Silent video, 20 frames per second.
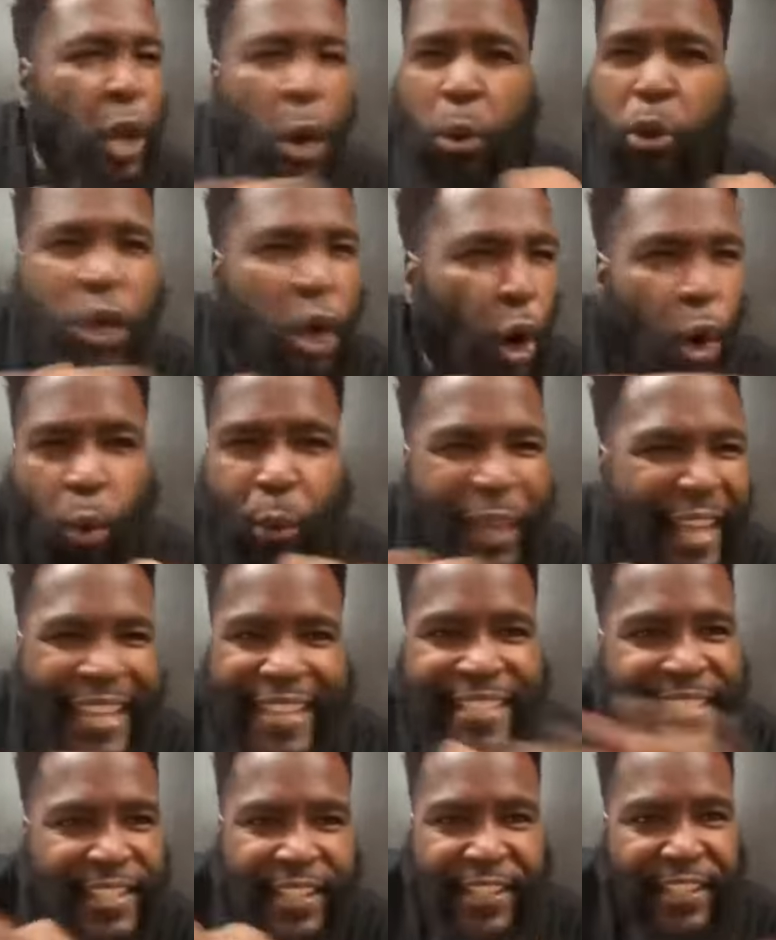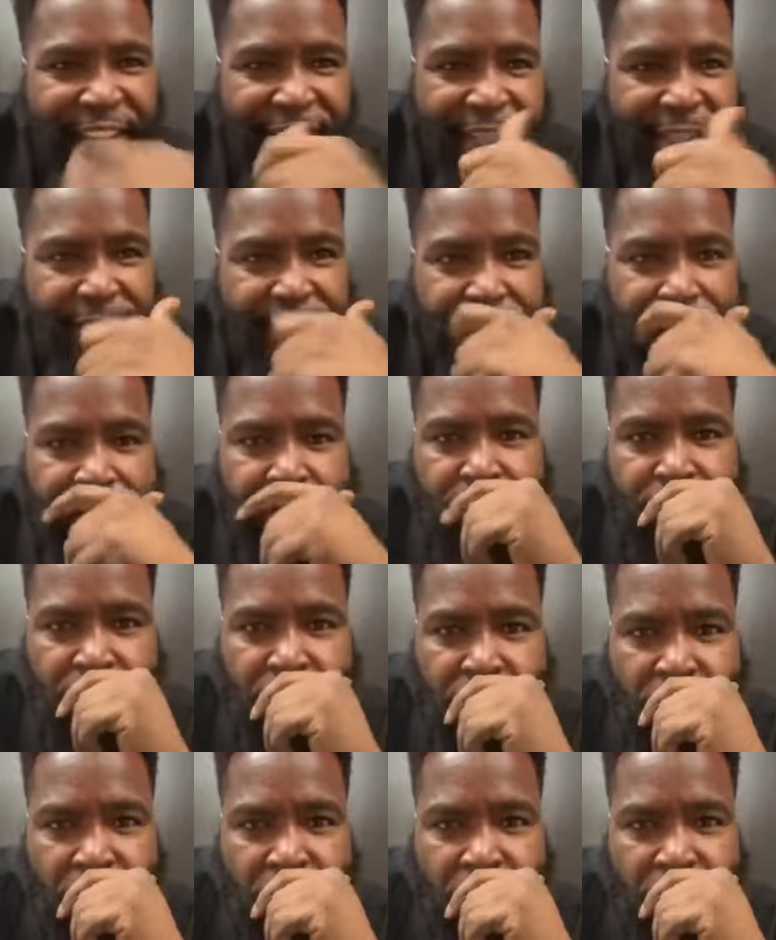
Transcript: No coincidence.